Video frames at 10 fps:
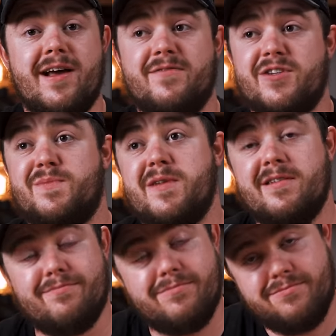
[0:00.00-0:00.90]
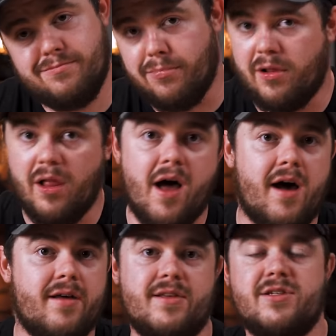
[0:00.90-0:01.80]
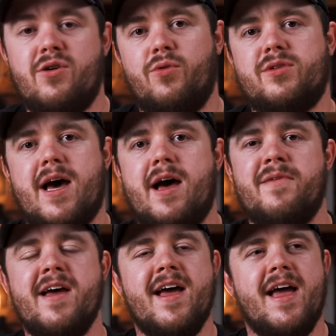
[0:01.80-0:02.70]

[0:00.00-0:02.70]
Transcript: I've just been blah this whole time.